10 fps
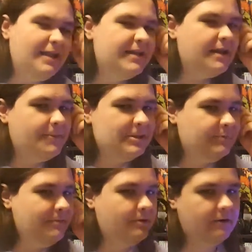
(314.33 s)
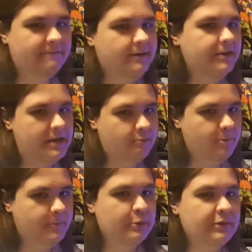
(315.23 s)
doubt these people are affiliated
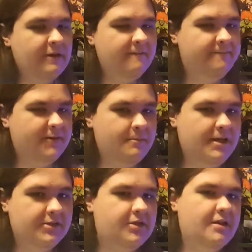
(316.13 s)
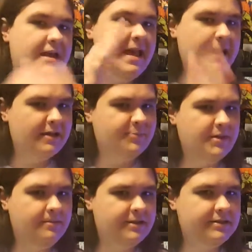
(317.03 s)
with both Funimation and
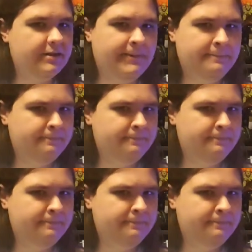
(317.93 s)
BBC.